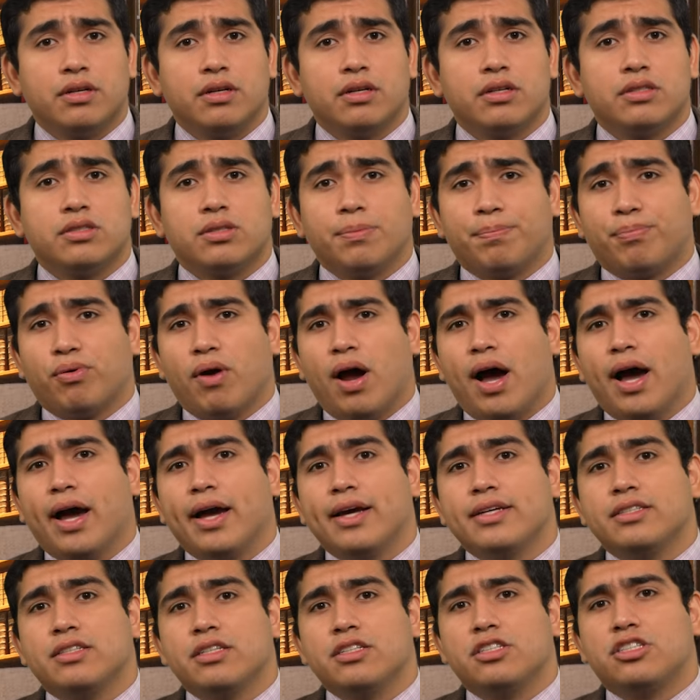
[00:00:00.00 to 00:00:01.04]

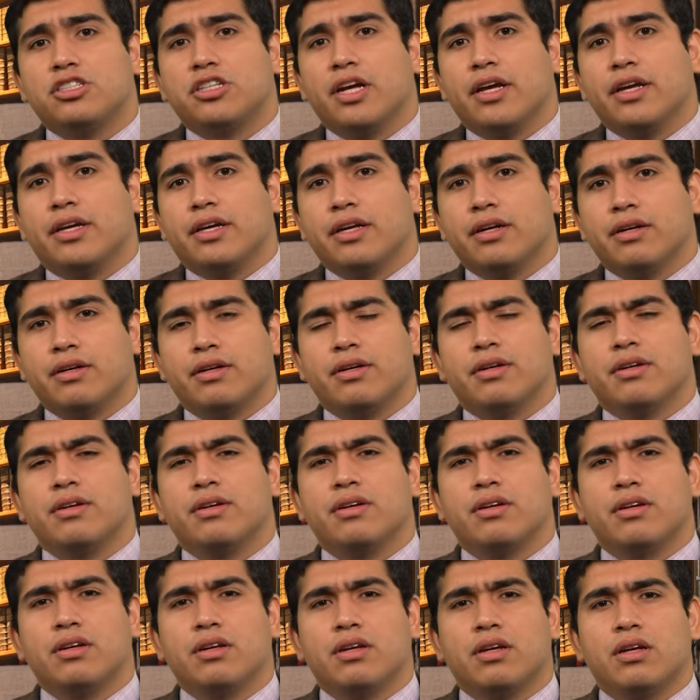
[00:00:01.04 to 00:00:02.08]
Surprised and shaken,
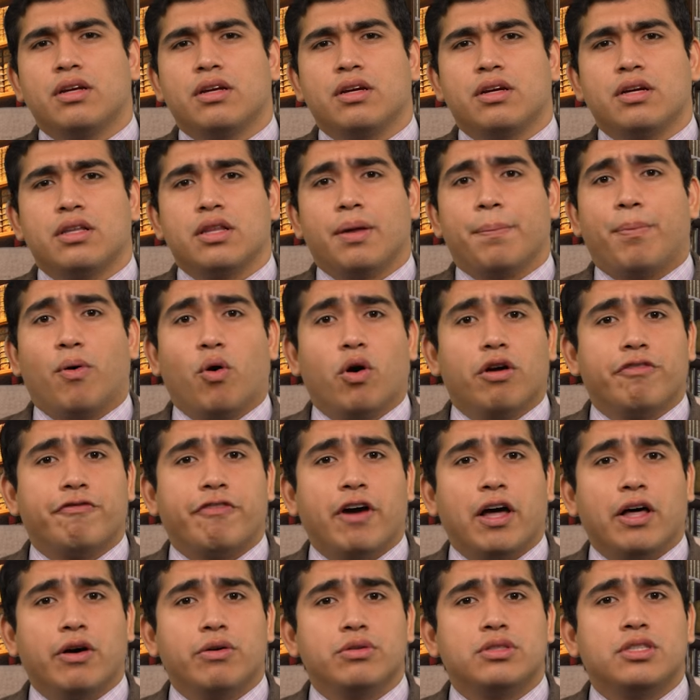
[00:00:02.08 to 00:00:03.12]
the poor
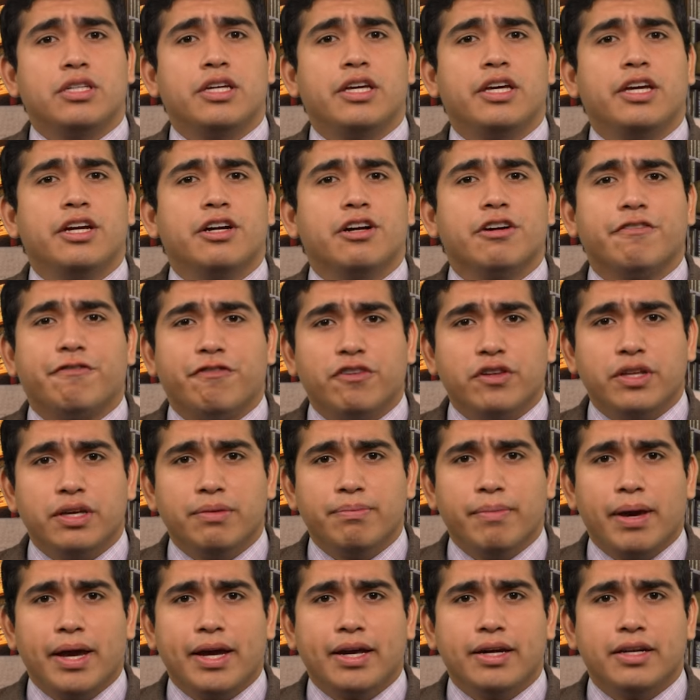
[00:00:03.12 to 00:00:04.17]
fellow tearfully
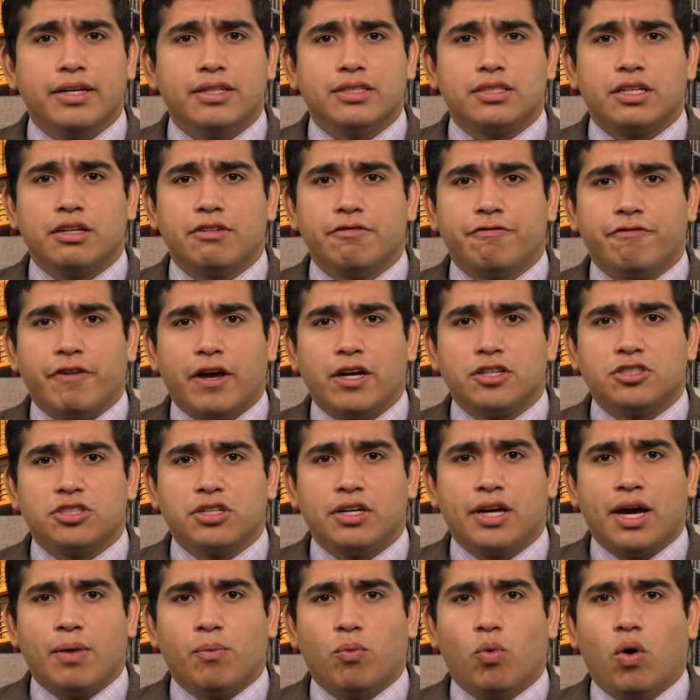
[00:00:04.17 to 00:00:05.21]
made his
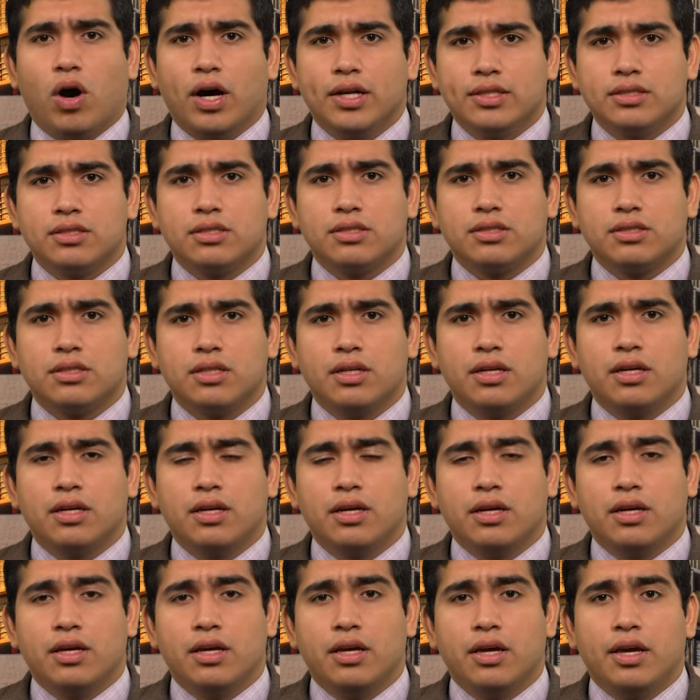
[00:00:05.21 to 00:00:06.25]
confession at once
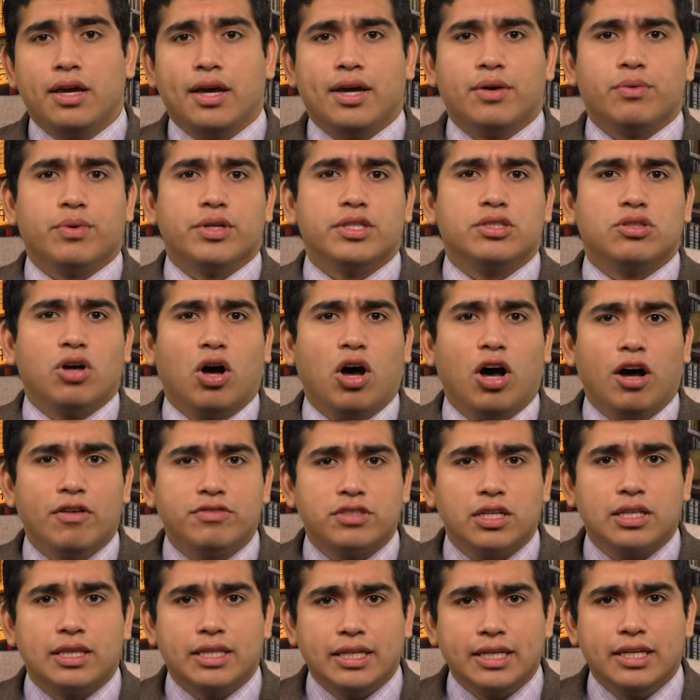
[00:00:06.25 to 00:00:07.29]
and resolved
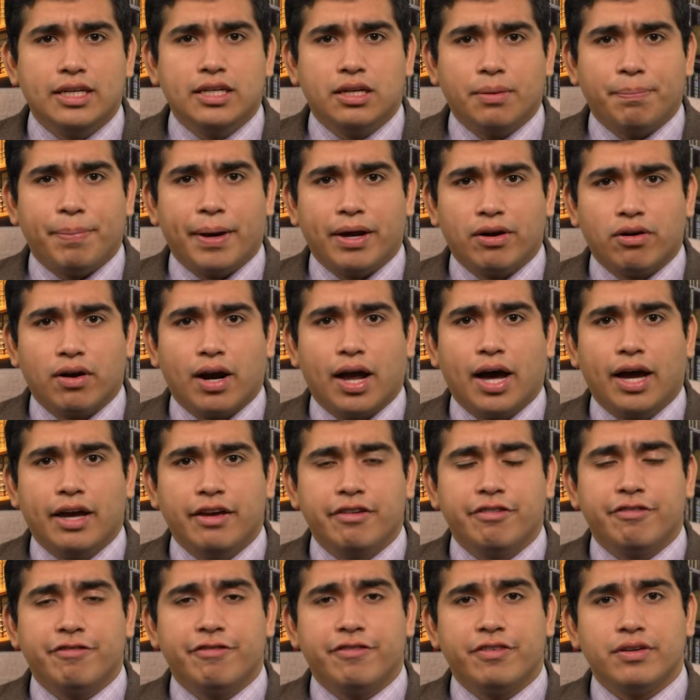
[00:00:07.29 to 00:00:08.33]
to lead a better life.